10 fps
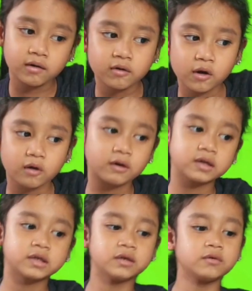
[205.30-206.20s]
now we're
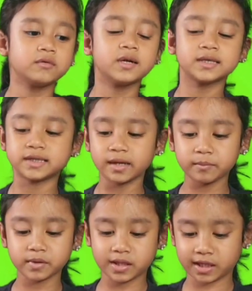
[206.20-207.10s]
going to do the same
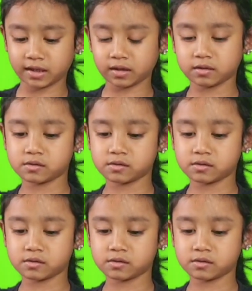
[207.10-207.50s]
thing.